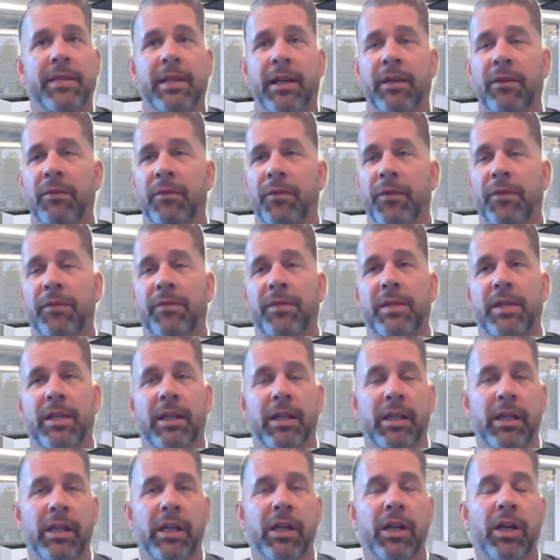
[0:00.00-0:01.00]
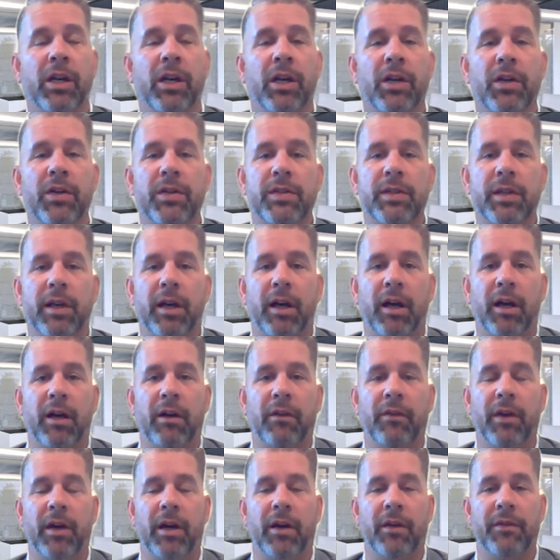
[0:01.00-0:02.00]
10, 15 years
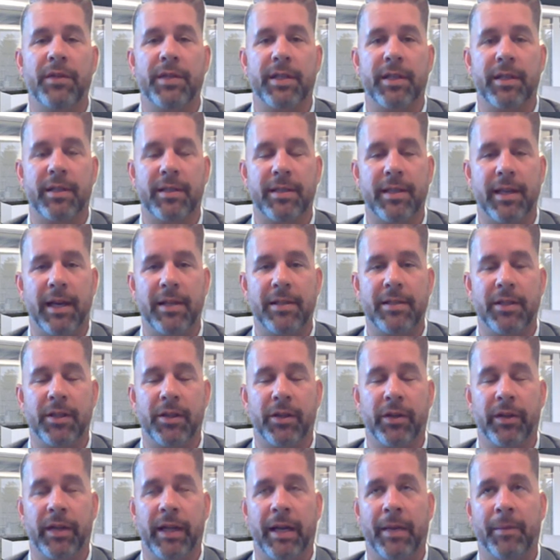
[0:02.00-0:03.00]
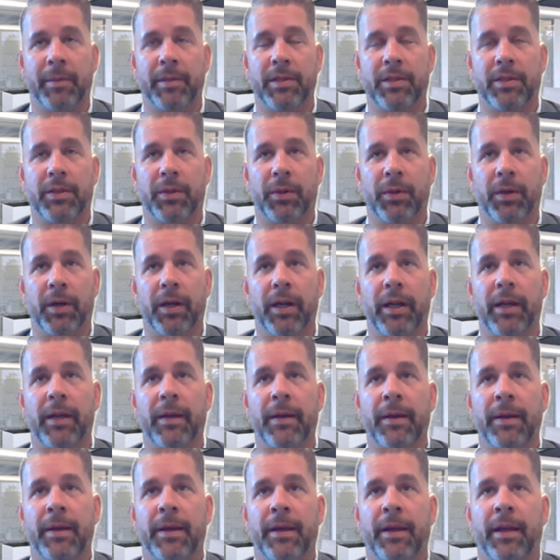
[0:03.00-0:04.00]
of success in your
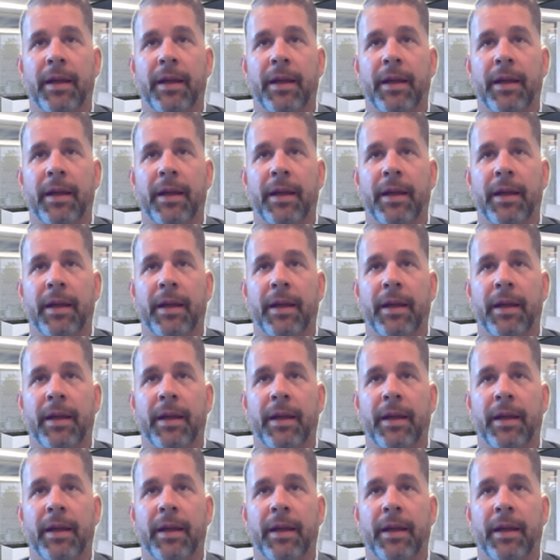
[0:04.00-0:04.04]
laboratory,